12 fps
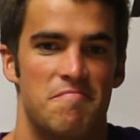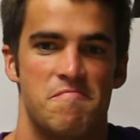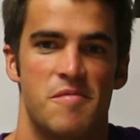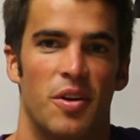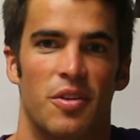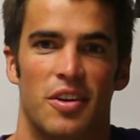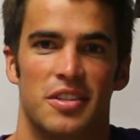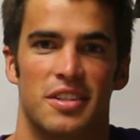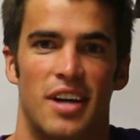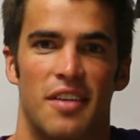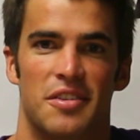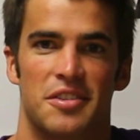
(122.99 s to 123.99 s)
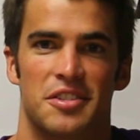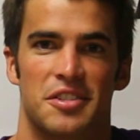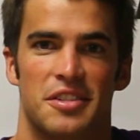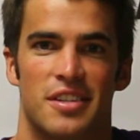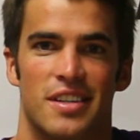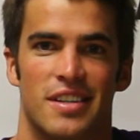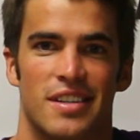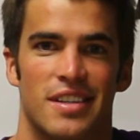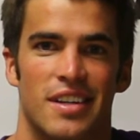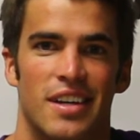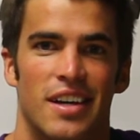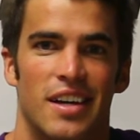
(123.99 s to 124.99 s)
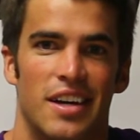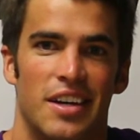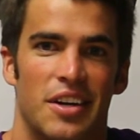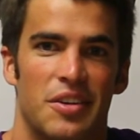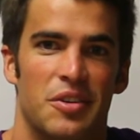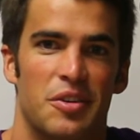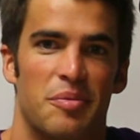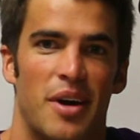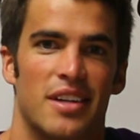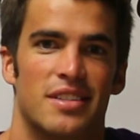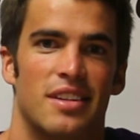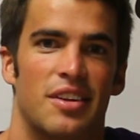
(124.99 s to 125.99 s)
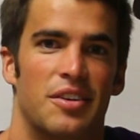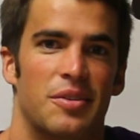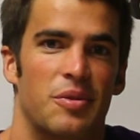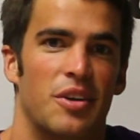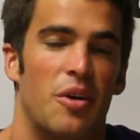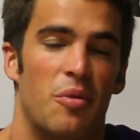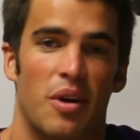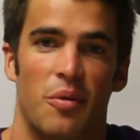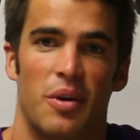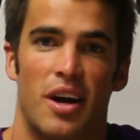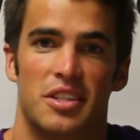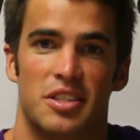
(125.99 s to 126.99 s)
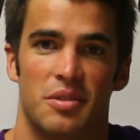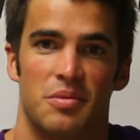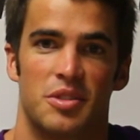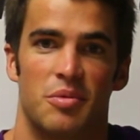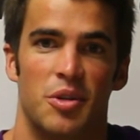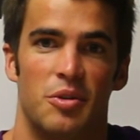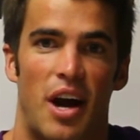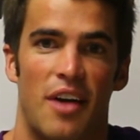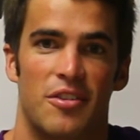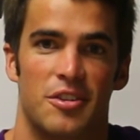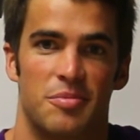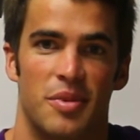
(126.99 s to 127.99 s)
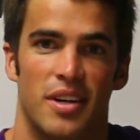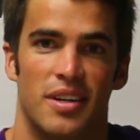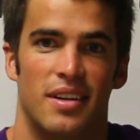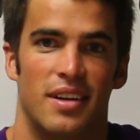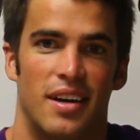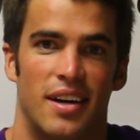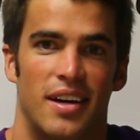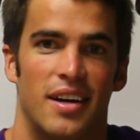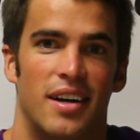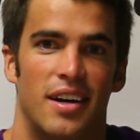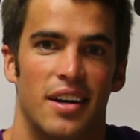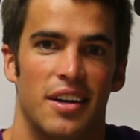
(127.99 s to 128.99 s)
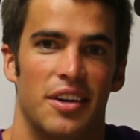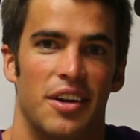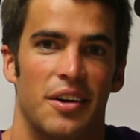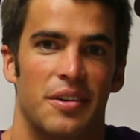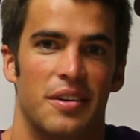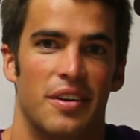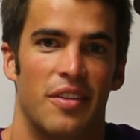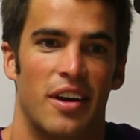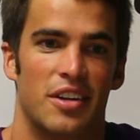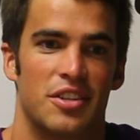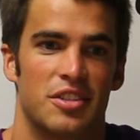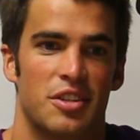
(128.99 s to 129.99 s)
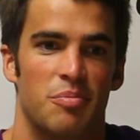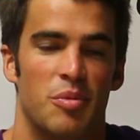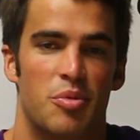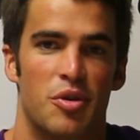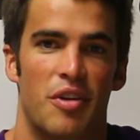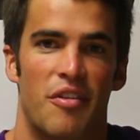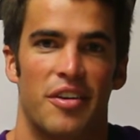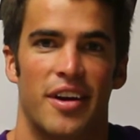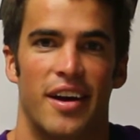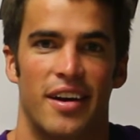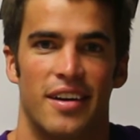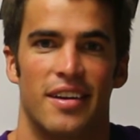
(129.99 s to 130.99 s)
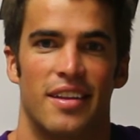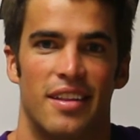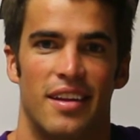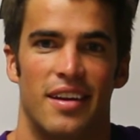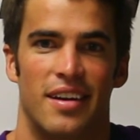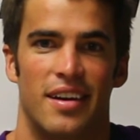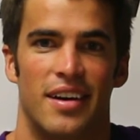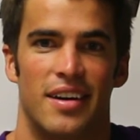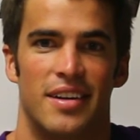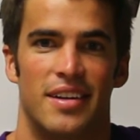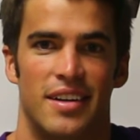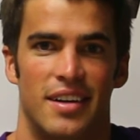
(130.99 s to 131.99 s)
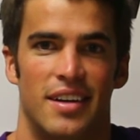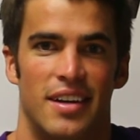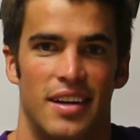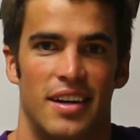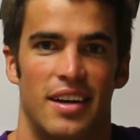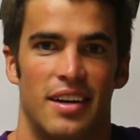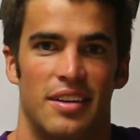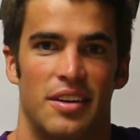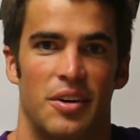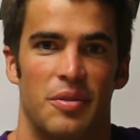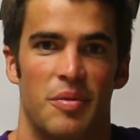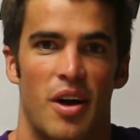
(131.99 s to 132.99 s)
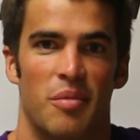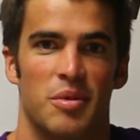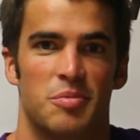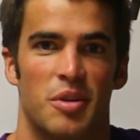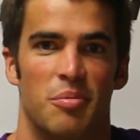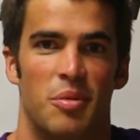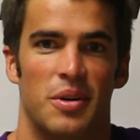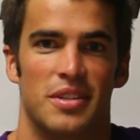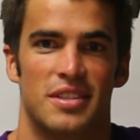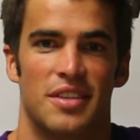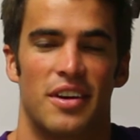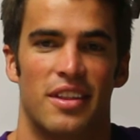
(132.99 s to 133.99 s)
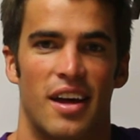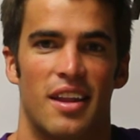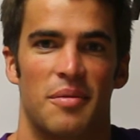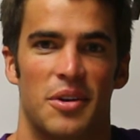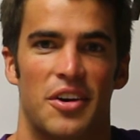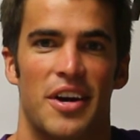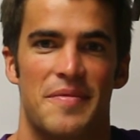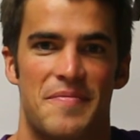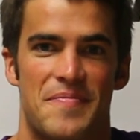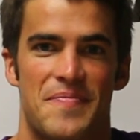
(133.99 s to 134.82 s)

the rest of the divers, just to do their best. We got some new divers, but if they could just improve every day, then help us put up points and stuff like that, that'd be great.